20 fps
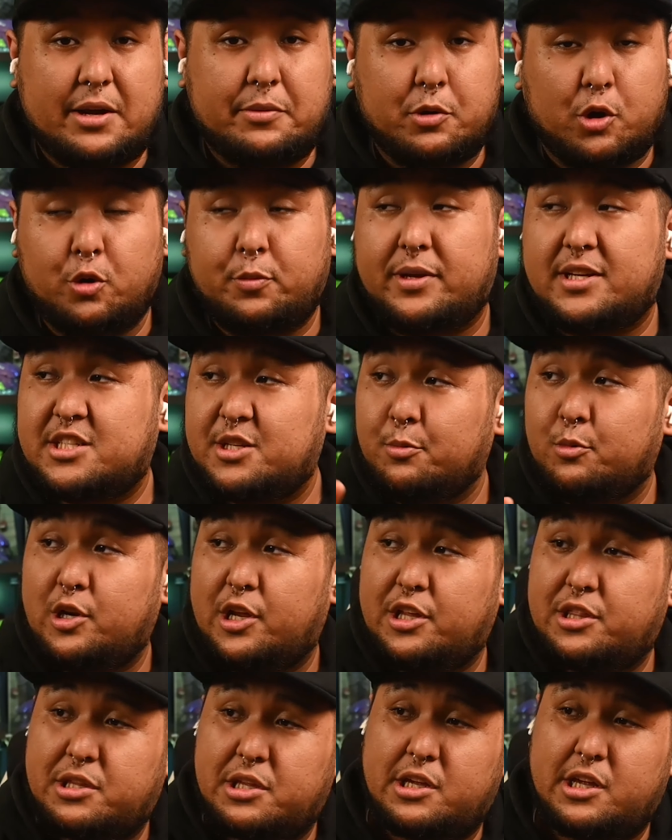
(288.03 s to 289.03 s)
We're going to be
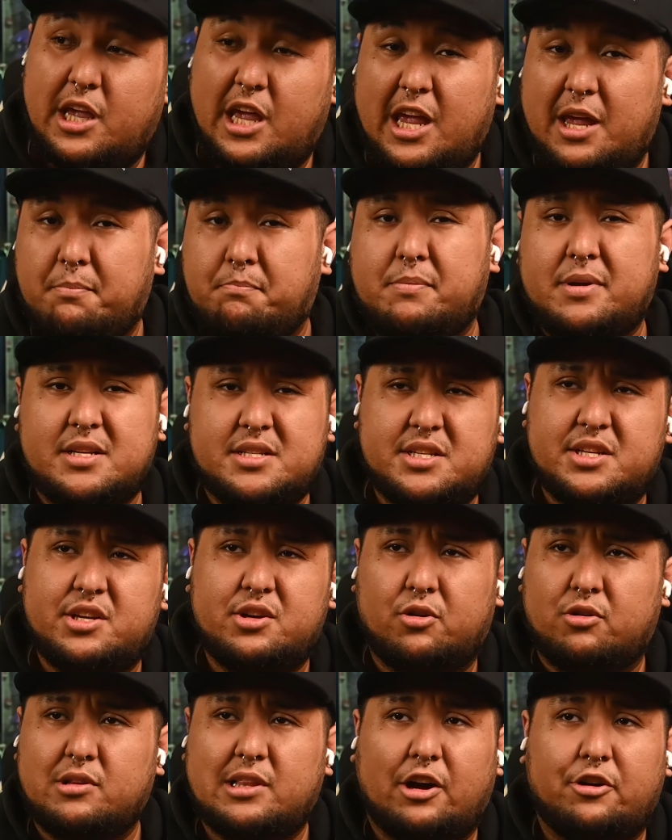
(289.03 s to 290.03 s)
simulating a busy
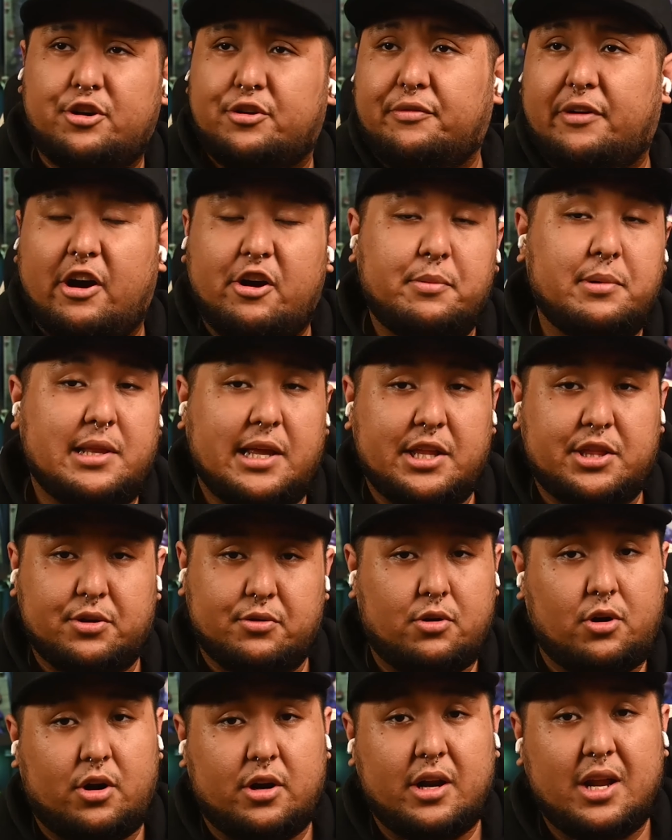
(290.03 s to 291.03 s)
or loud environment later
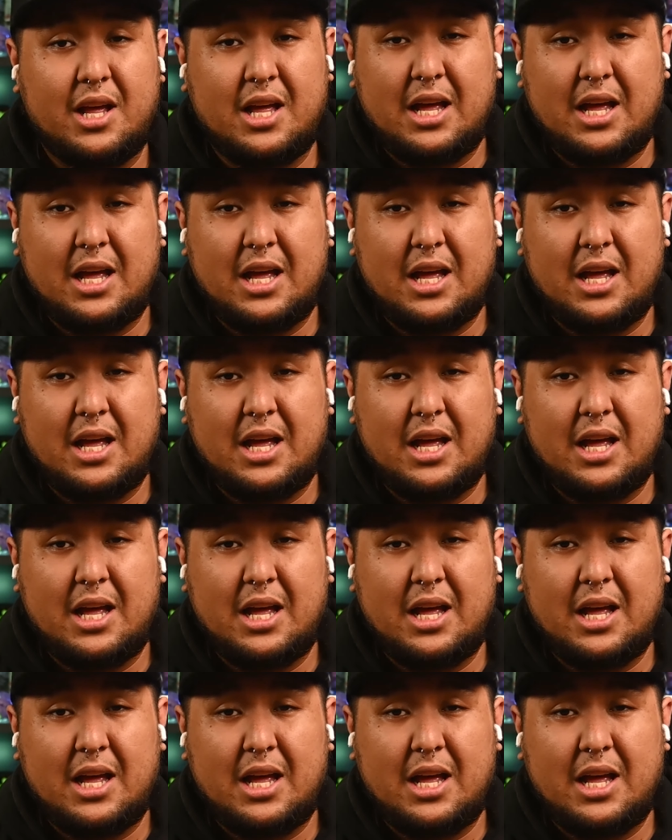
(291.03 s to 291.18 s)
on.